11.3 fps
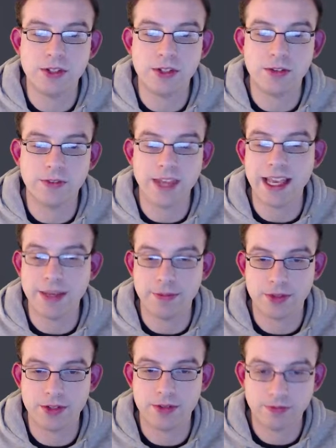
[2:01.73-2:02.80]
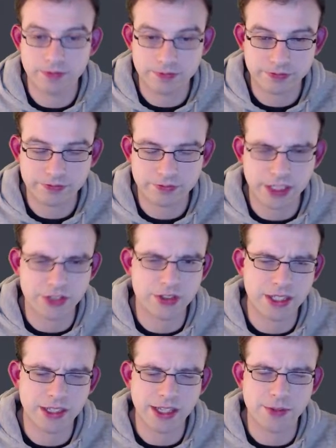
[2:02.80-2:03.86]
of games. Actually,
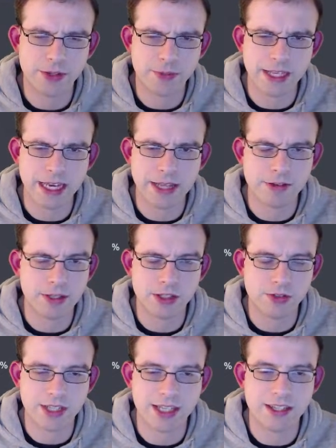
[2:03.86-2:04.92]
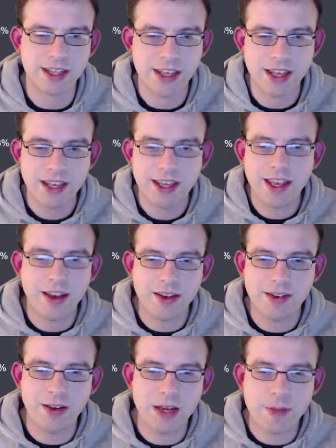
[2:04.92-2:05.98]
that doesn't make any grammatical sense.
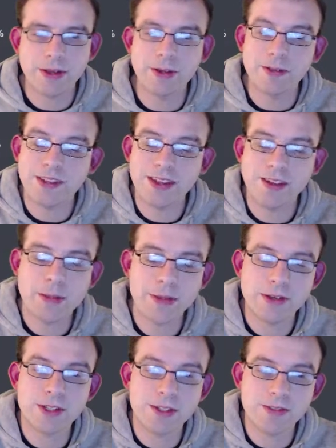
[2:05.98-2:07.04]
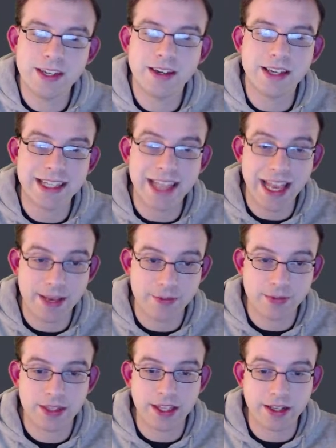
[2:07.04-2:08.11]
Early builds of 9 games
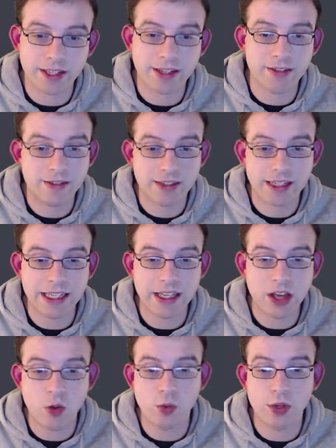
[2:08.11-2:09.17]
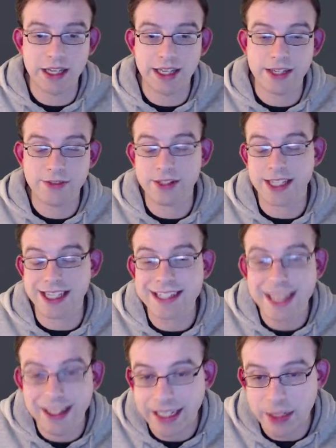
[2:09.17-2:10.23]
that are currently only, as far as I can
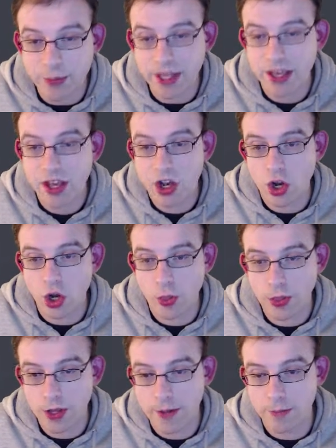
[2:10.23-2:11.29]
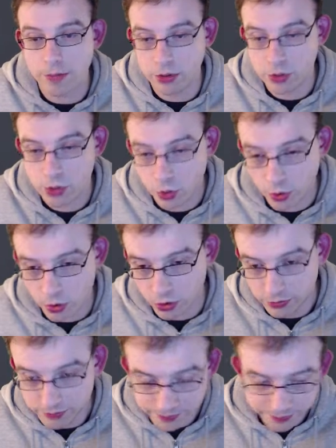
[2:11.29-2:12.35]
tell anyway, on the Humble store.
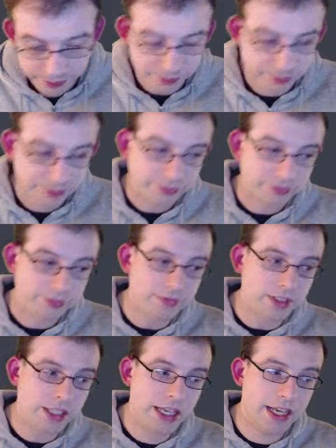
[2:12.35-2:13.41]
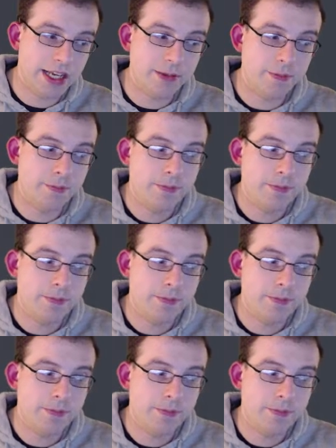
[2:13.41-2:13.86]
Now,